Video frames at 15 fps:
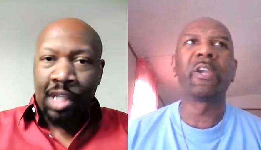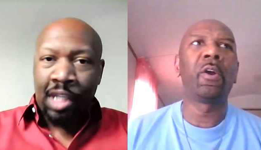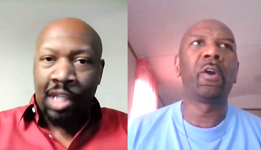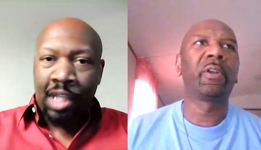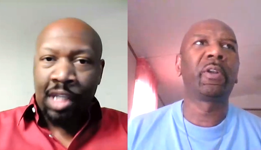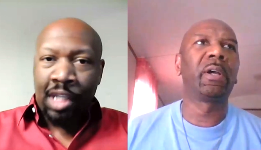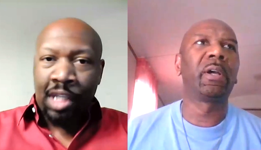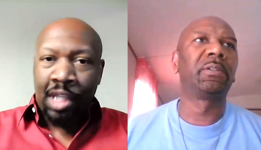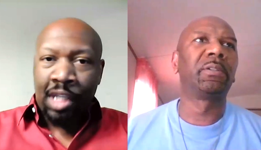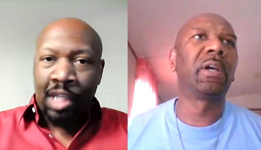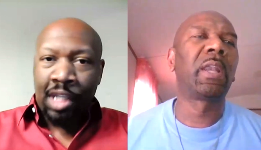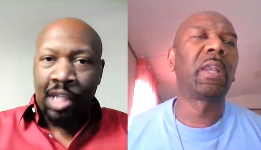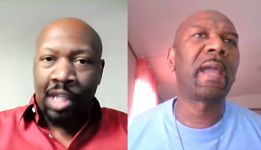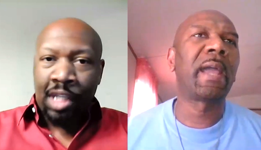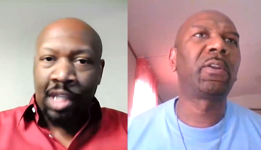Speaker 1: Well, you know, the
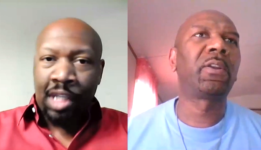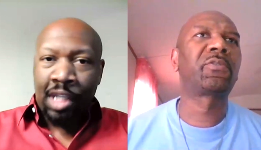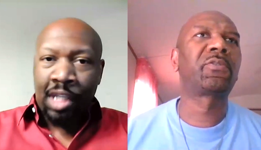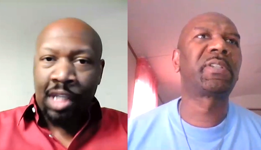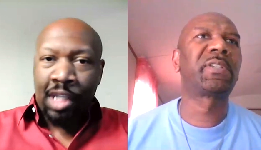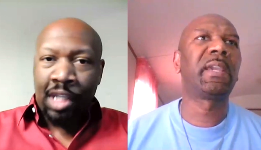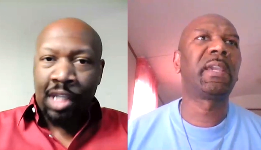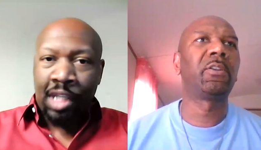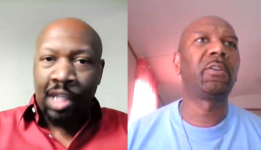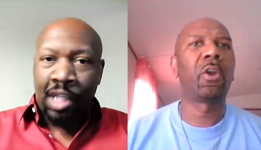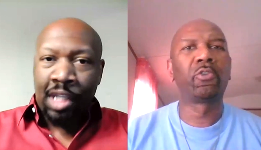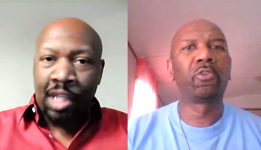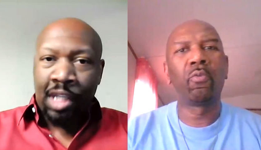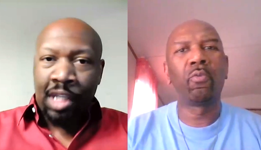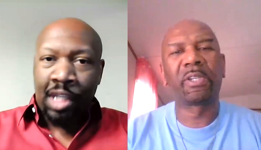the Orlando scene,
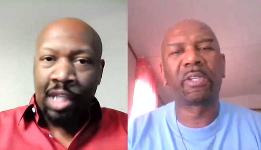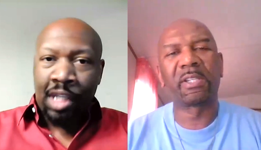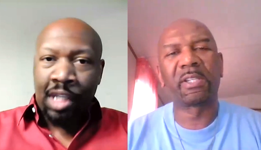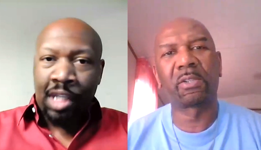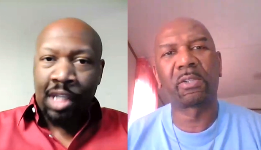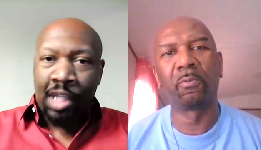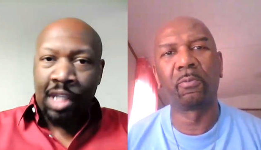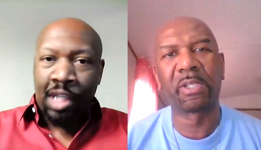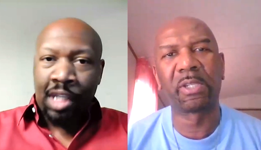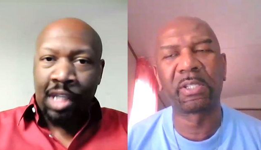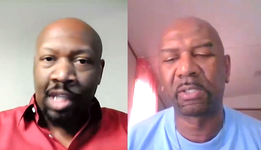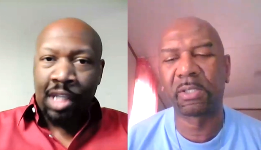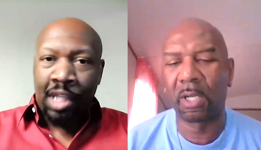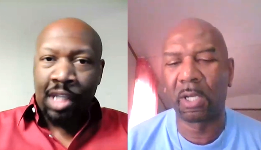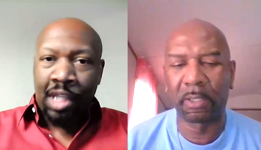you know, do with this
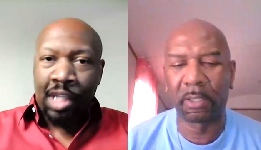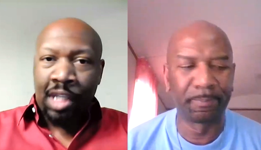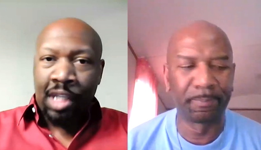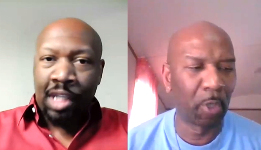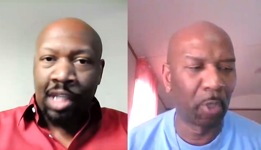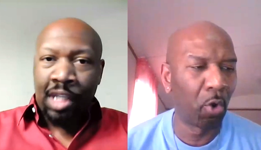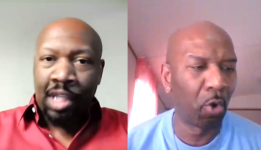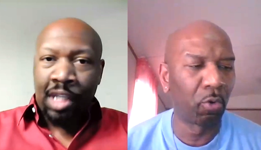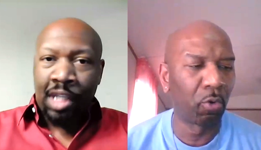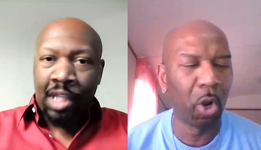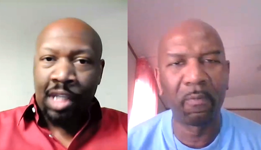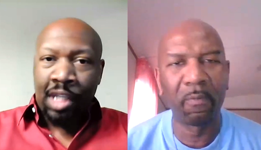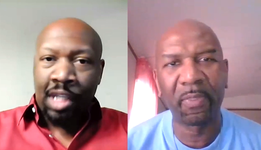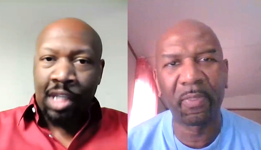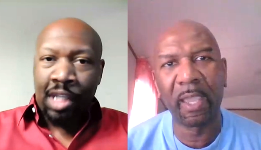with this uh,
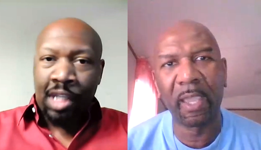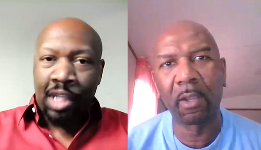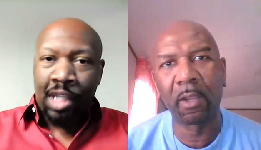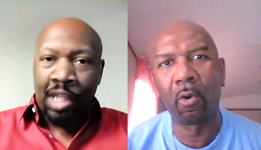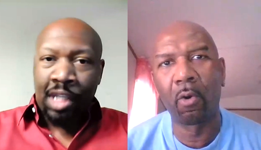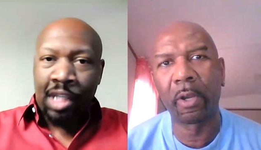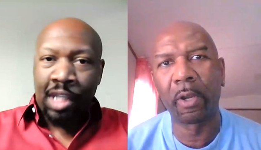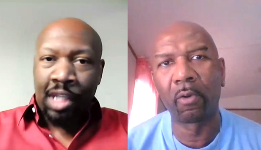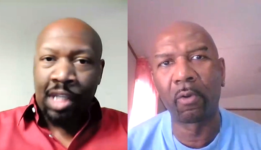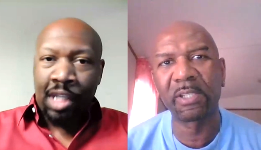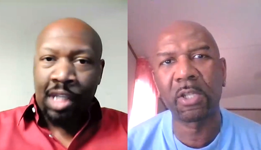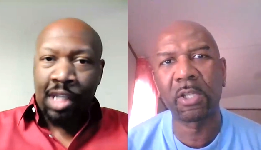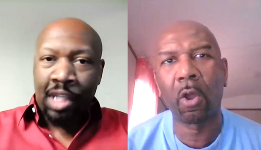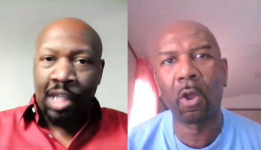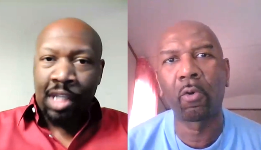whole COVID thing going
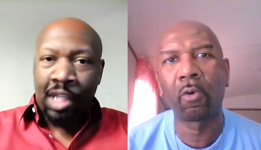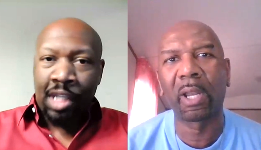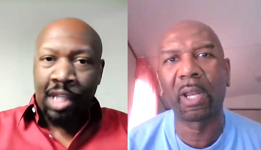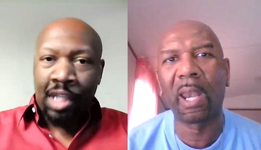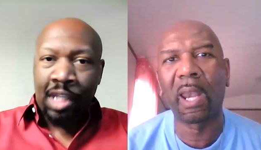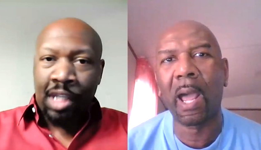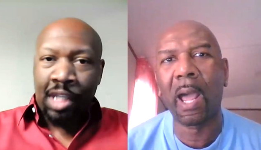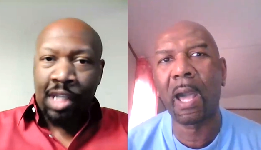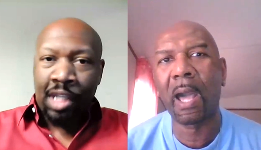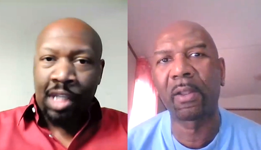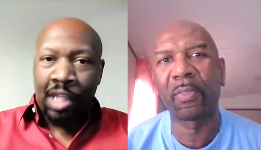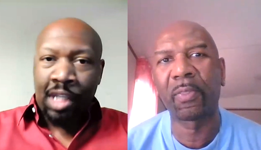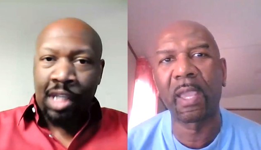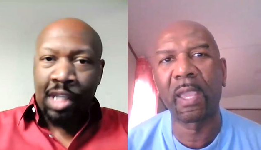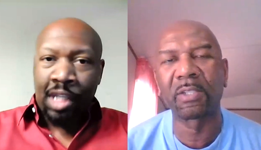on, it slowed a
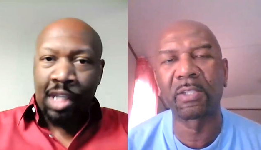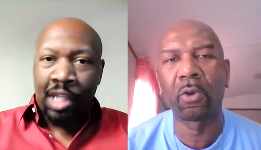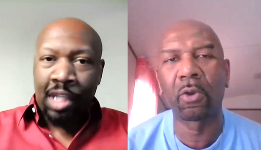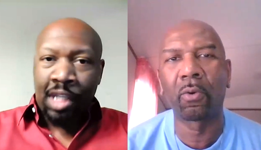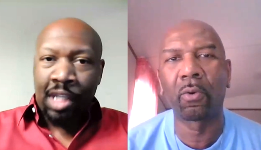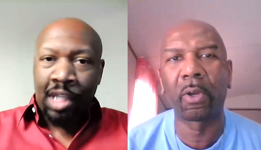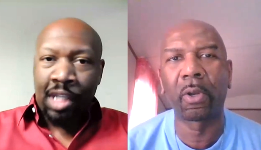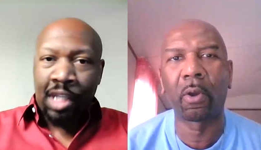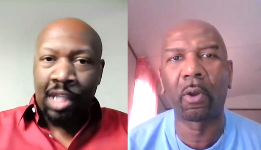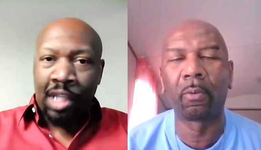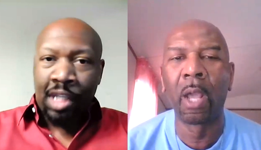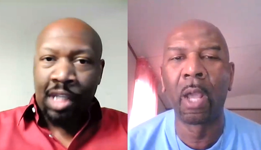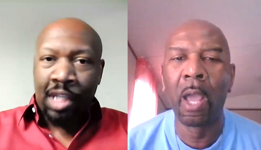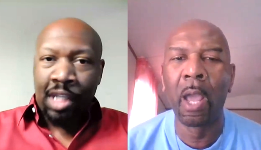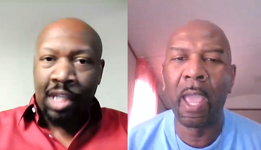lot of things going
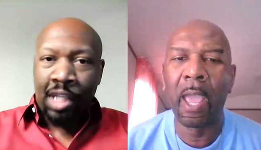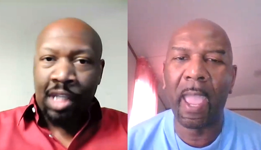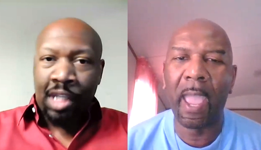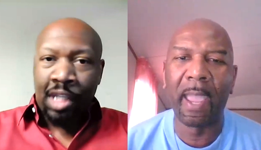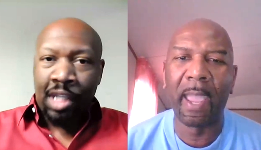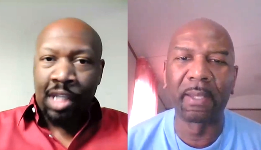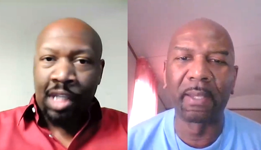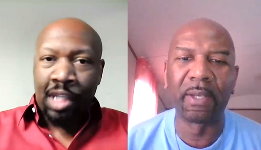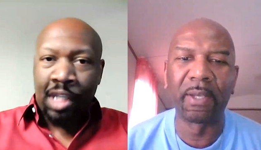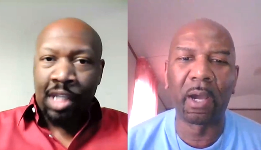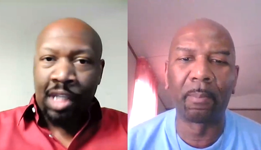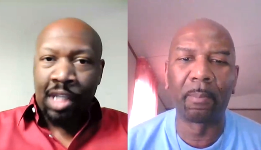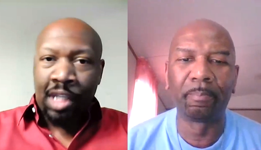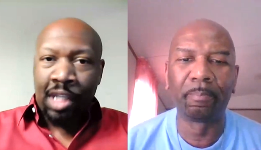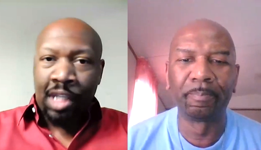on.
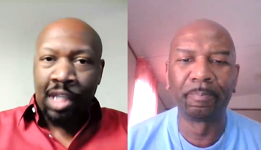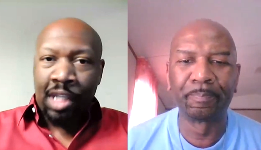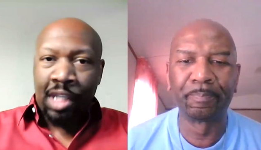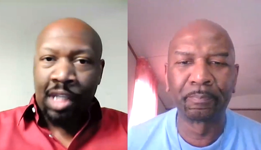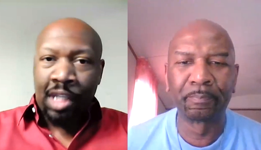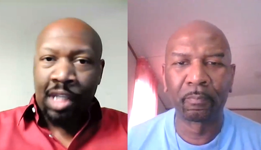And um,